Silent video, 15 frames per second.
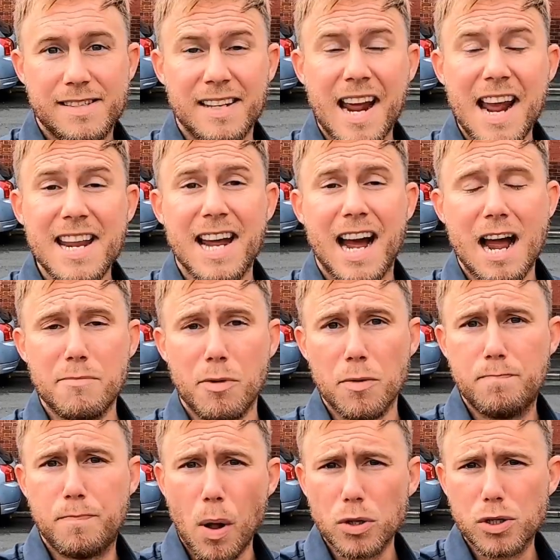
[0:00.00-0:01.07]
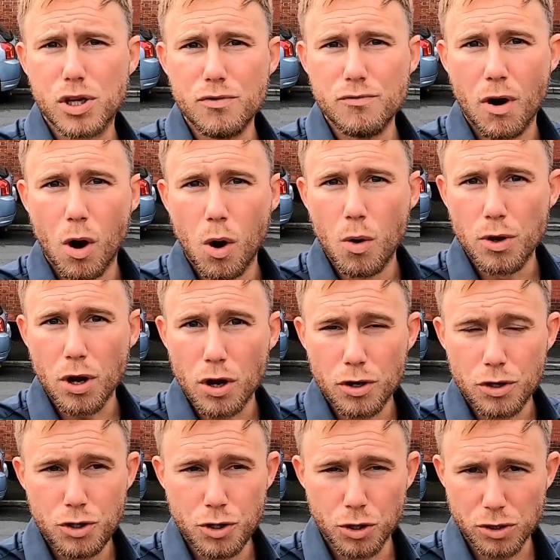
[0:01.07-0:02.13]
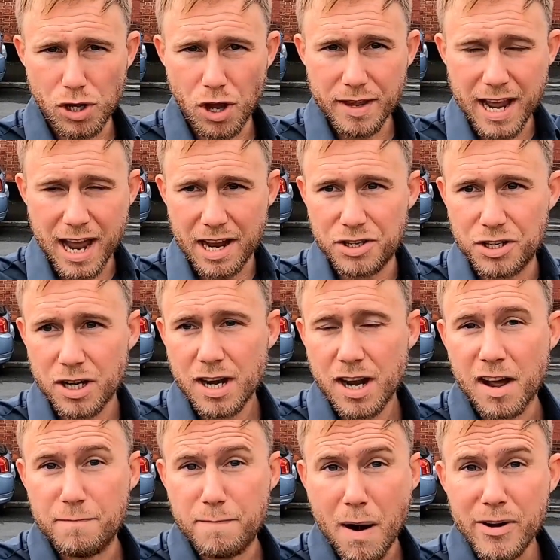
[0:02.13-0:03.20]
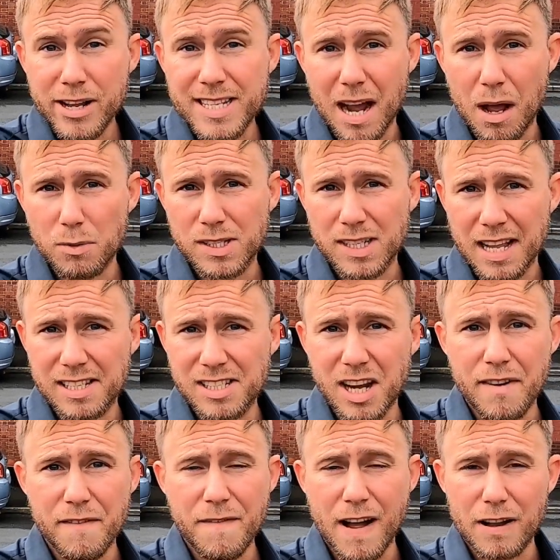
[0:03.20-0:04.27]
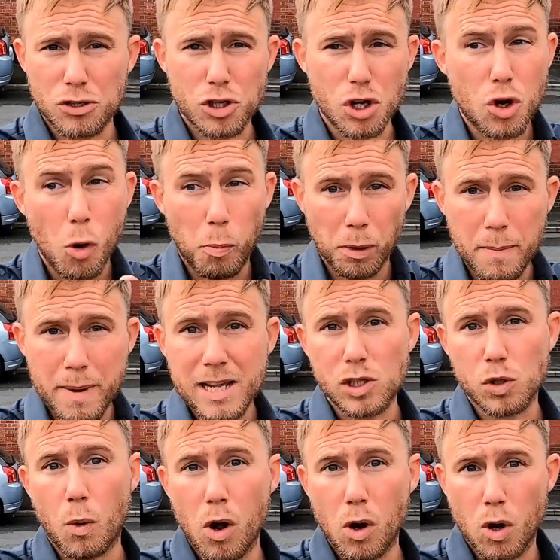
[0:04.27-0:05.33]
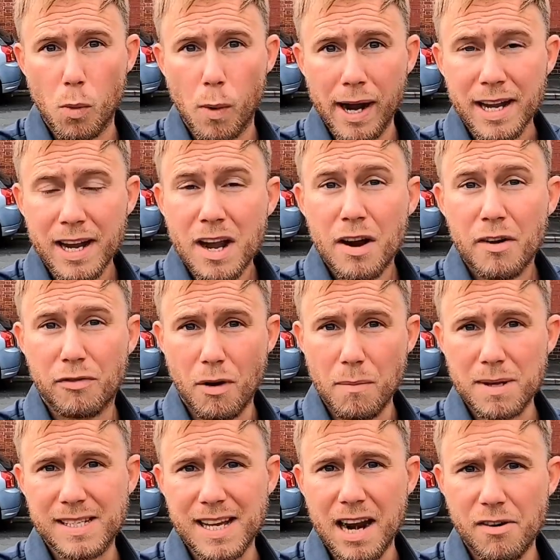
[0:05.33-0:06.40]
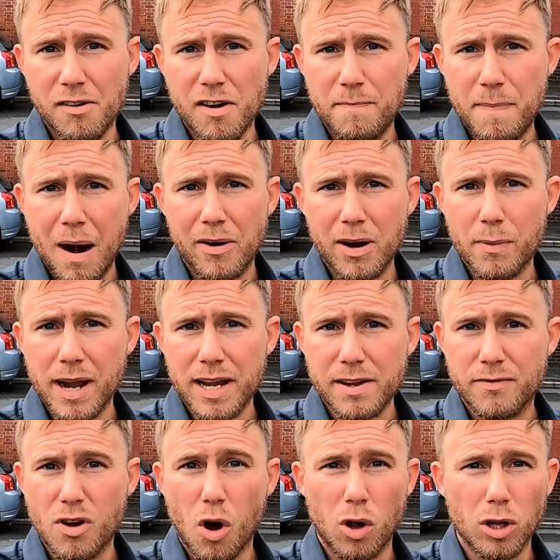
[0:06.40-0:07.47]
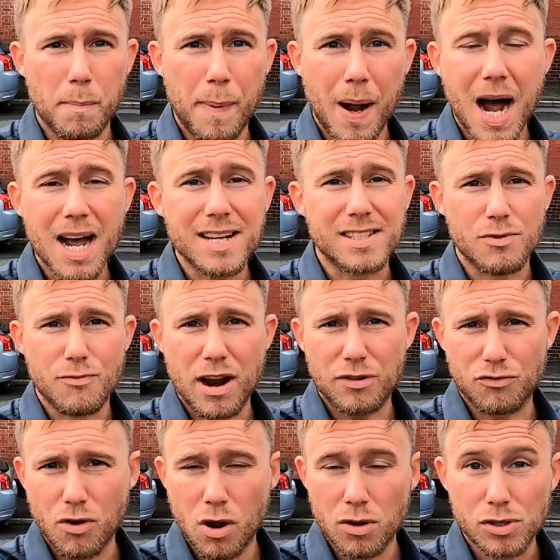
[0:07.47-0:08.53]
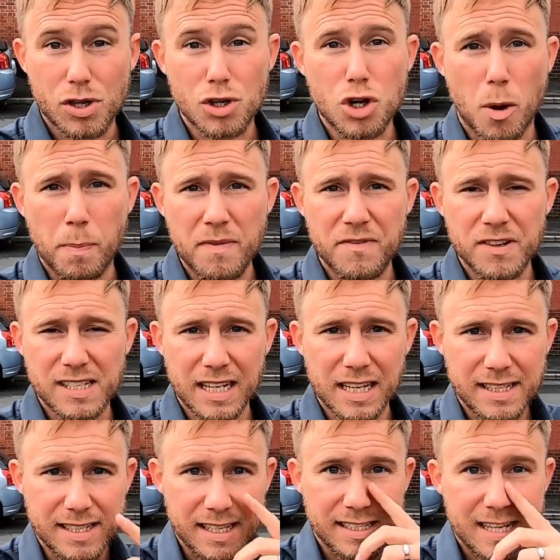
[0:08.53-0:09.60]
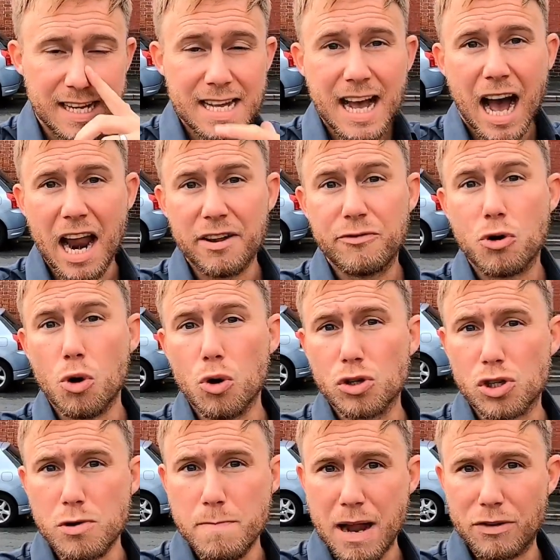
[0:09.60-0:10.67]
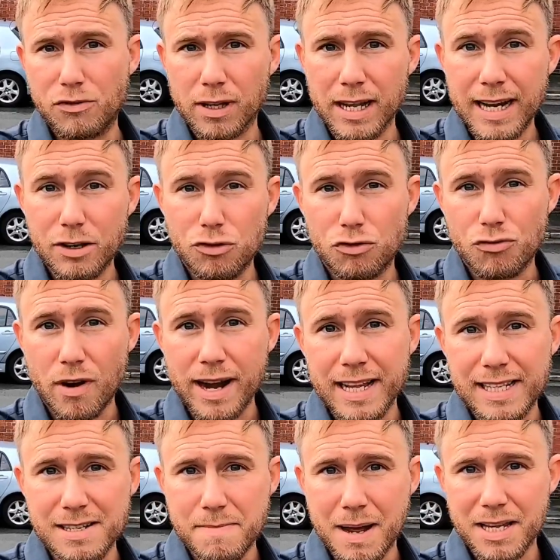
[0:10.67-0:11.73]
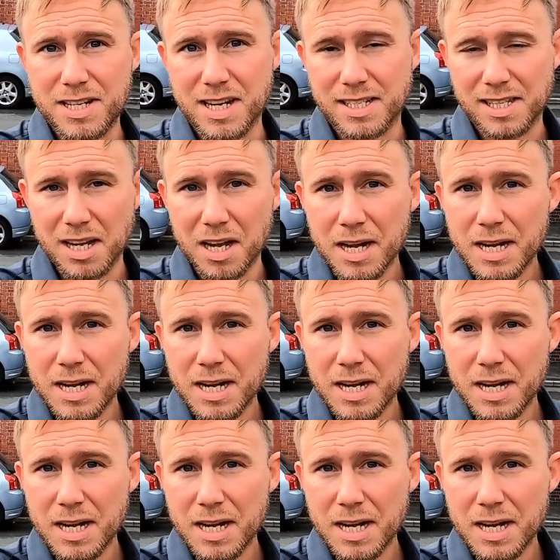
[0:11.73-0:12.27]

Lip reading: Today I'm on Bolton Road, just on the edge of Bury Town Centre. In fact, just a couple of minutes to walk away from the centre of Bury, where you've got all the bars, the restaurants, the shopping facilities, and of course the Metrolink straight into Manchester.